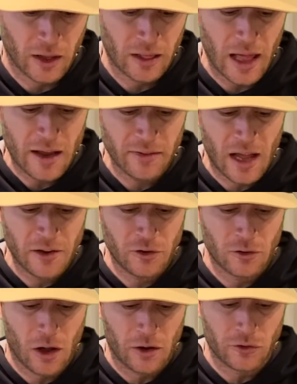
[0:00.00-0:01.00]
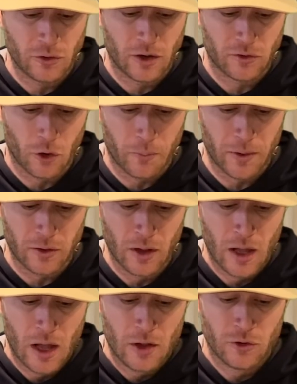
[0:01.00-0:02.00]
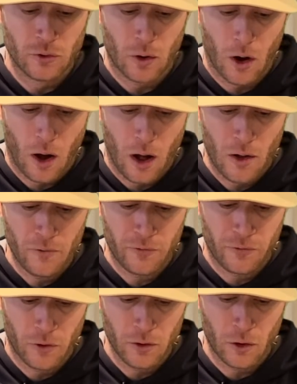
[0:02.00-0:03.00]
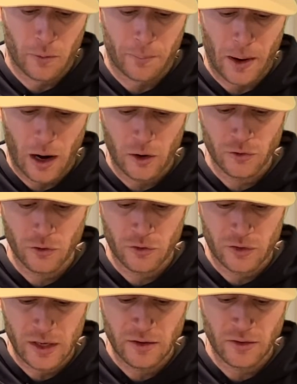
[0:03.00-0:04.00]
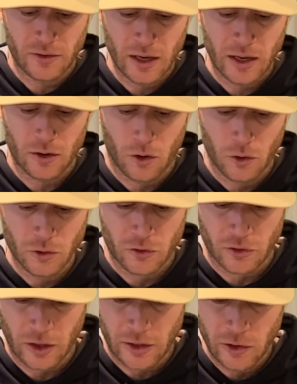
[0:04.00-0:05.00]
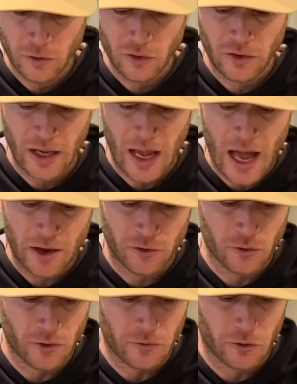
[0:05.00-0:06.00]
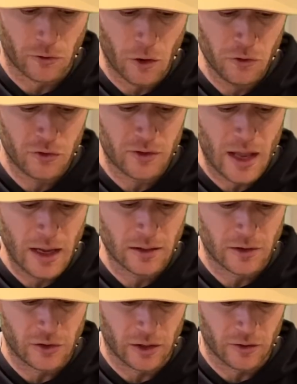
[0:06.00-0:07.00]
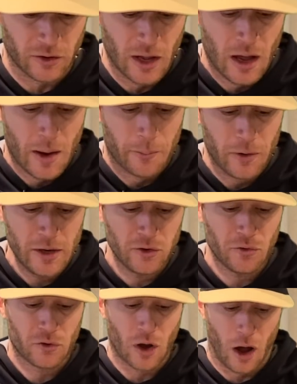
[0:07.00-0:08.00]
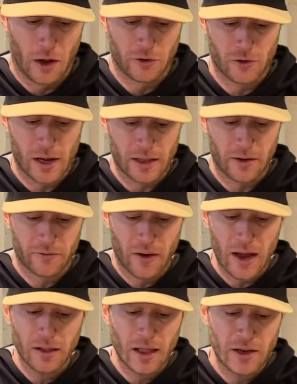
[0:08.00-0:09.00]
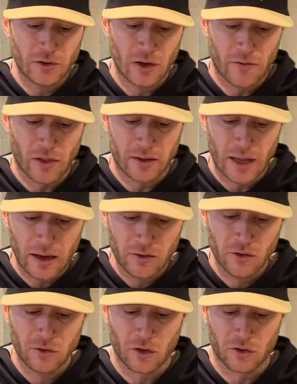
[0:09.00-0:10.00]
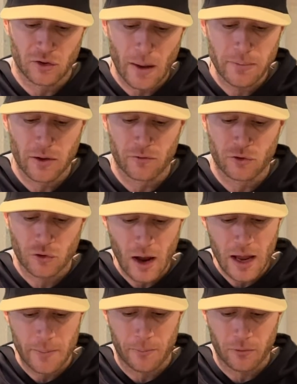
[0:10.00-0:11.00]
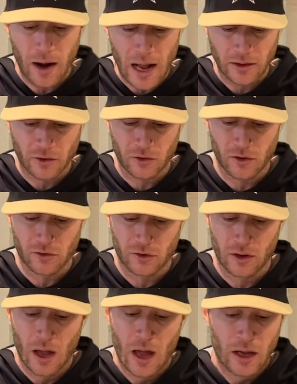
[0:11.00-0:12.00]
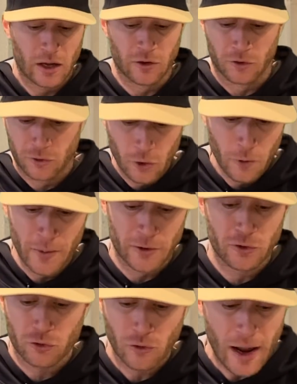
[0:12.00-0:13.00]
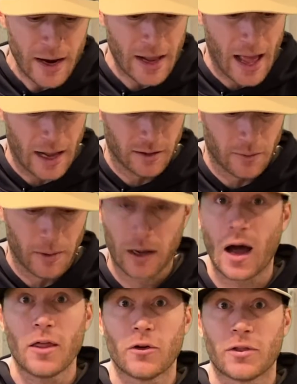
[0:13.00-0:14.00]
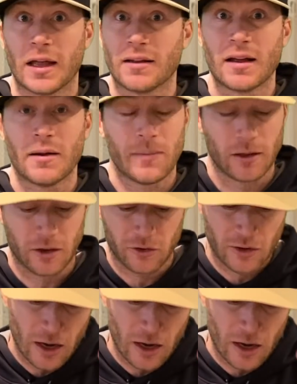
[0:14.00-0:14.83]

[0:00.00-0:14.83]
class action lawsuit is open to all full or partial season ticket holders and accuses the Astros of gross negligence, breach of contract, and violation of the Texas Deceptive Trade Practices Consumer Trade Act, among other things. I can barely say